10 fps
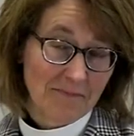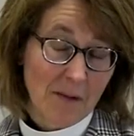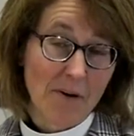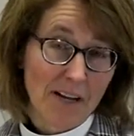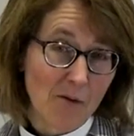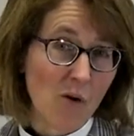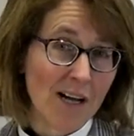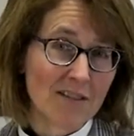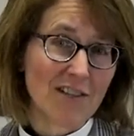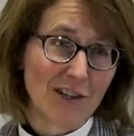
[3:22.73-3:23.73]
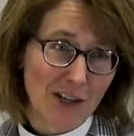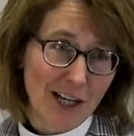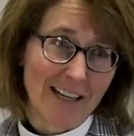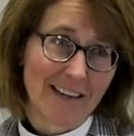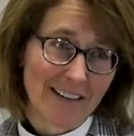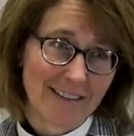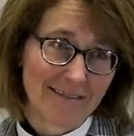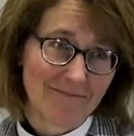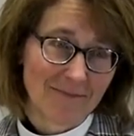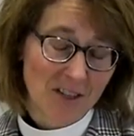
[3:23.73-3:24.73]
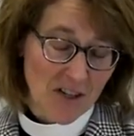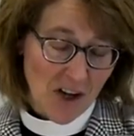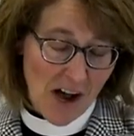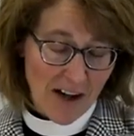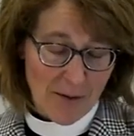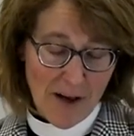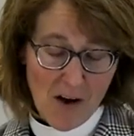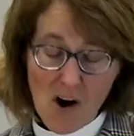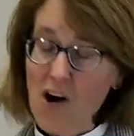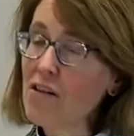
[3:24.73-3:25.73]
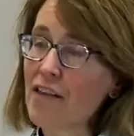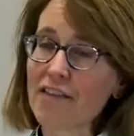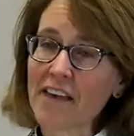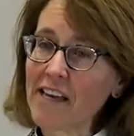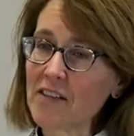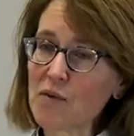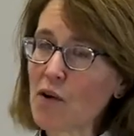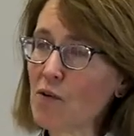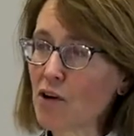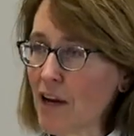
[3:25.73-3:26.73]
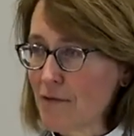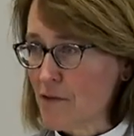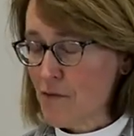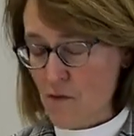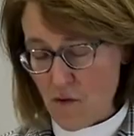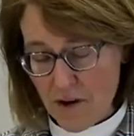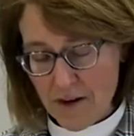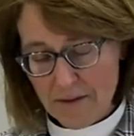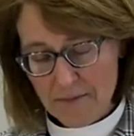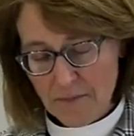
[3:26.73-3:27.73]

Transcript: But it was good to talk about all the things we were grateful for.